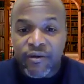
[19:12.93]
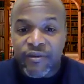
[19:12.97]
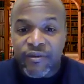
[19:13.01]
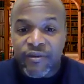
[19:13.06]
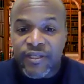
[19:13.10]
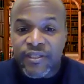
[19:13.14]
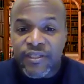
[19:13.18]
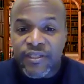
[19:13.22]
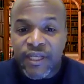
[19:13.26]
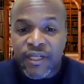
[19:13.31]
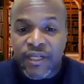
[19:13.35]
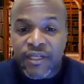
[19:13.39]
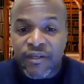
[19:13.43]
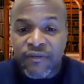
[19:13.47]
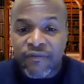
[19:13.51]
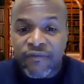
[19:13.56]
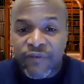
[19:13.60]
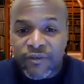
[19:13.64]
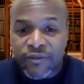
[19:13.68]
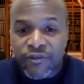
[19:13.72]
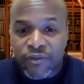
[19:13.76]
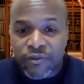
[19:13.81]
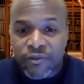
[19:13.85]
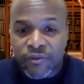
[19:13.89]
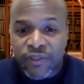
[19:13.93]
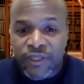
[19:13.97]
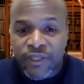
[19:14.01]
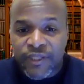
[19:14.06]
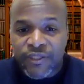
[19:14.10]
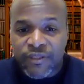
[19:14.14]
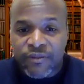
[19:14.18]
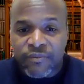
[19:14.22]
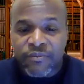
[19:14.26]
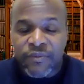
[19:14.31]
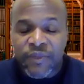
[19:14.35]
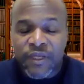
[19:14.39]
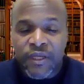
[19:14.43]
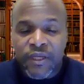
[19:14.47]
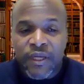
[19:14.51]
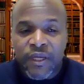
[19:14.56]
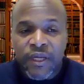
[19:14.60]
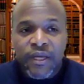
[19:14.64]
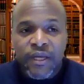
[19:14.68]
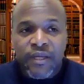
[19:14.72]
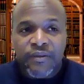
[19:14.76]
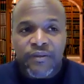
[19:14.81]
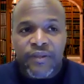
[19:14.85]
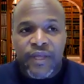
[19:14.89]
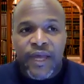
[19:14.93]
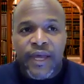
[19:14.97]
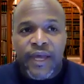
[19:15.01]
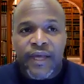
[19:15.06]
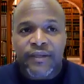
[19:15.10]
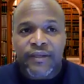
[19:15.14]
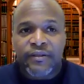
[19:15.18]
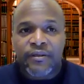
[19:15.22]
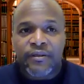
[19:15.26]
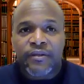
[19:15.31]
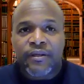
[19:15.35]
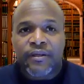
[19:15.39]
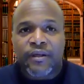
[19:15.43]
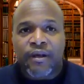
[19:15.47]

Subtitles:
or this individualism that's